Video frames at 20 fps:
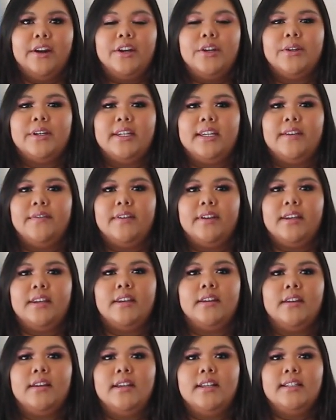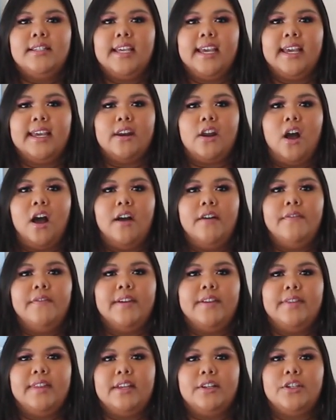You could even take it off
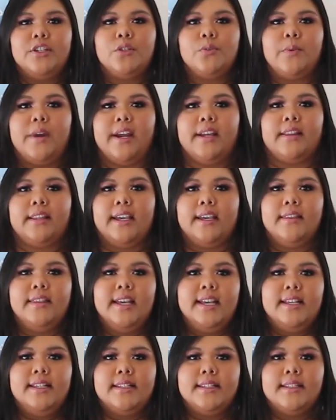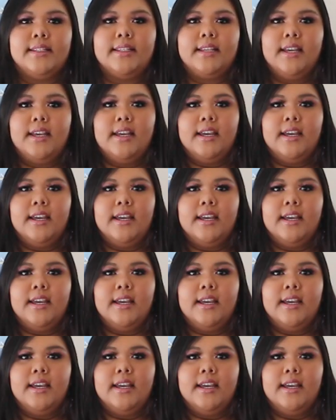and then just wear it like this.